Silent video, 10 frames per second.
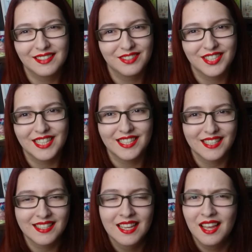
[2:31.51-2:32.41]
oh, she's
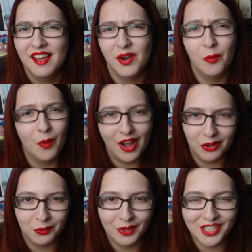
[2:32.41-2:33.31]
just a
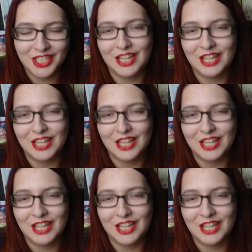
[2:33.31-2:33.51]
wild one.